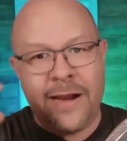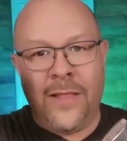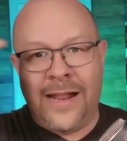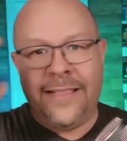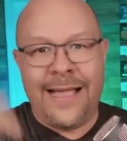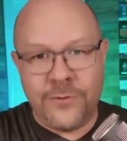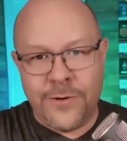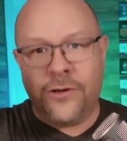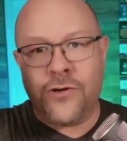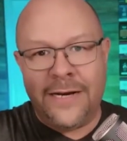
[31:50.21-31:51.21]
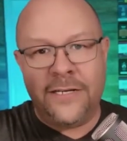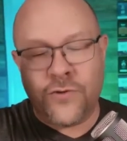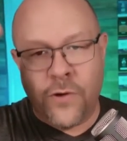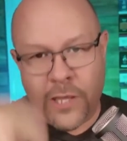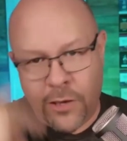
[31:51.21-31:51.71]
And a lot of times when you're trying to
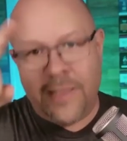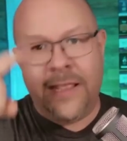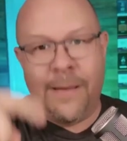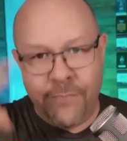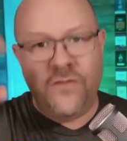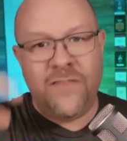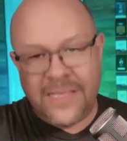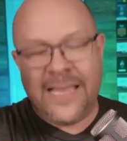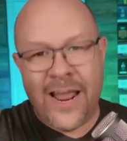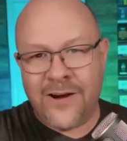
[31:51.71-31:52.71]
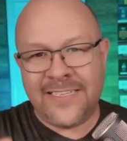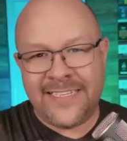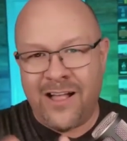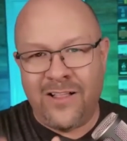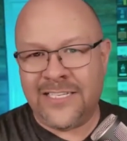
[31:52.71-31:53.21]
scroll, you end up moving the
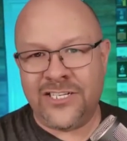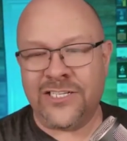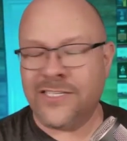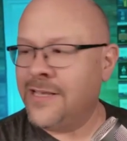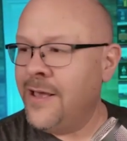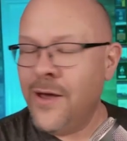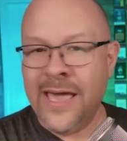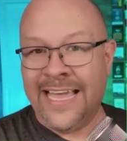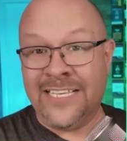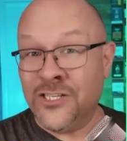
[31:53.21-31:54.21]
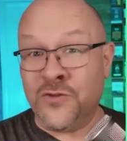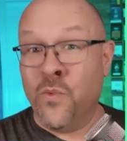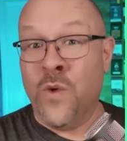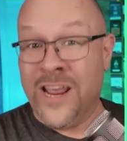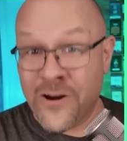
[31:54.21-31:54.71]
carousel. It's just
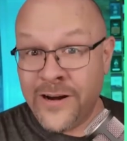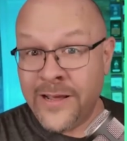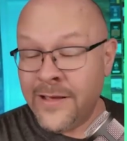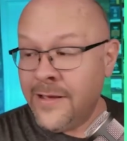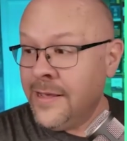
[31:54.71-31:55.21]
weird.